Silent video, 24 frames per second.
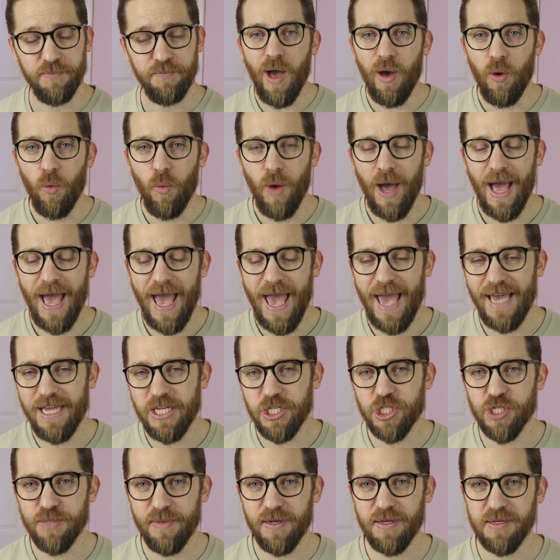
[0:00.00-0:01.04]
Well,
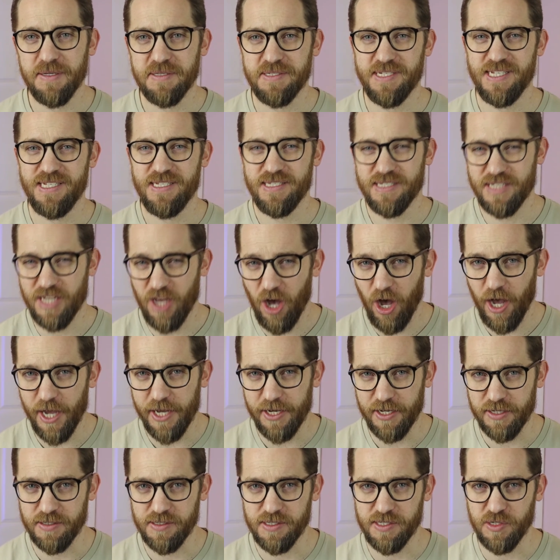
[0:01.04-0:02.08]
HMRC's
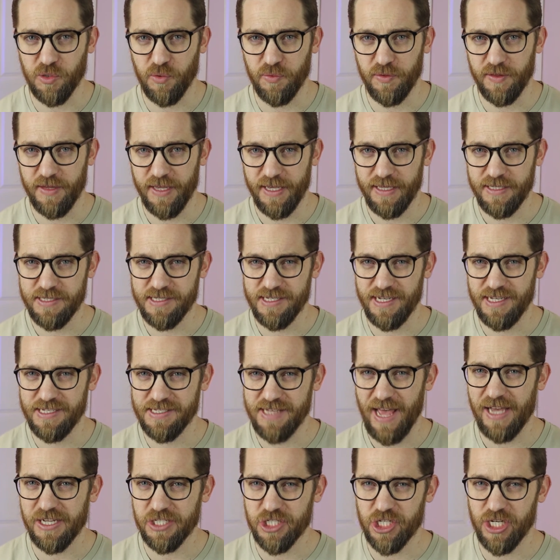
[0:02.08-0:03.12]
guidance on this is
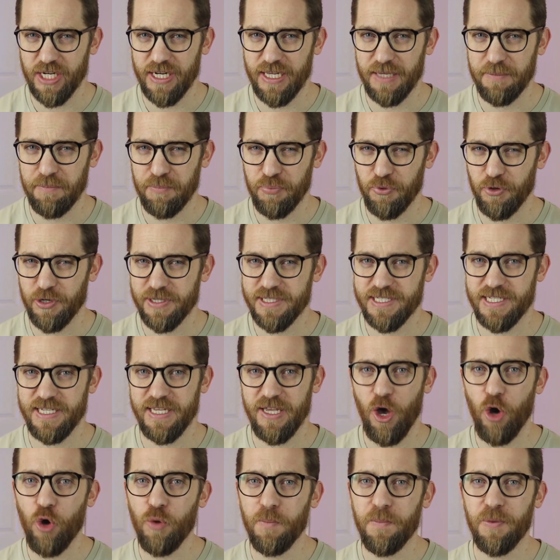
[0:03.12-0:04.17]
actually
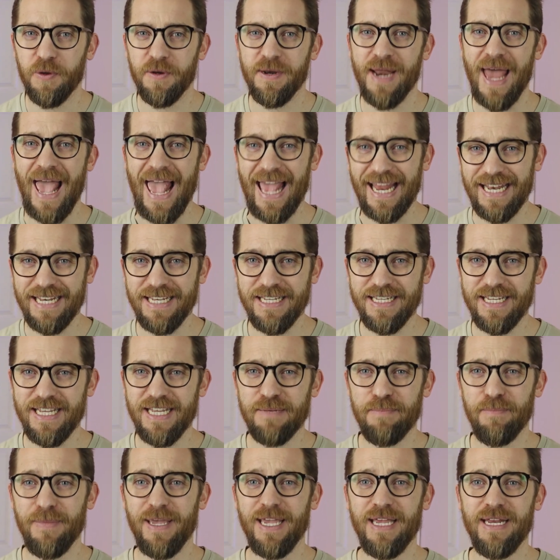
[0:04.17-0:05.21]
pretty
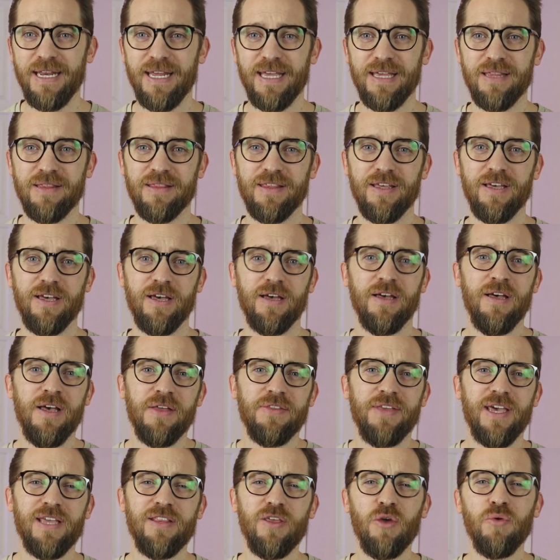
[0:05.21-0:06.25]
open-ended, meaning that
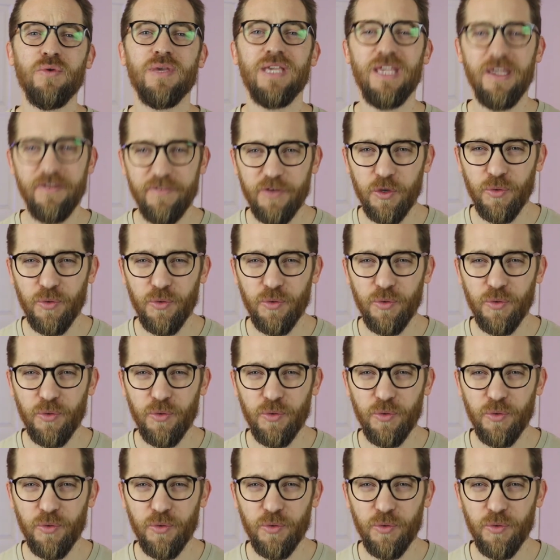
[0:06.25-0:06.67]
they don't give